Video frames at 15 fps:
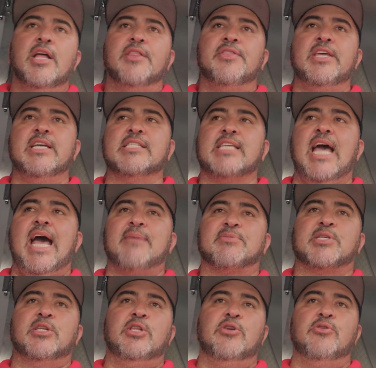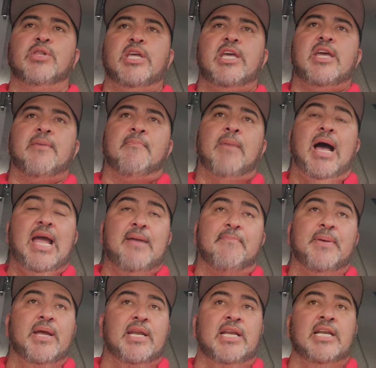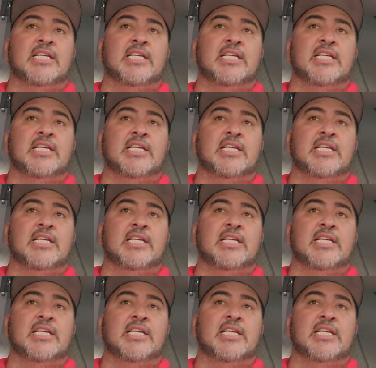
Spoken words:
this absolutely, in my opinion,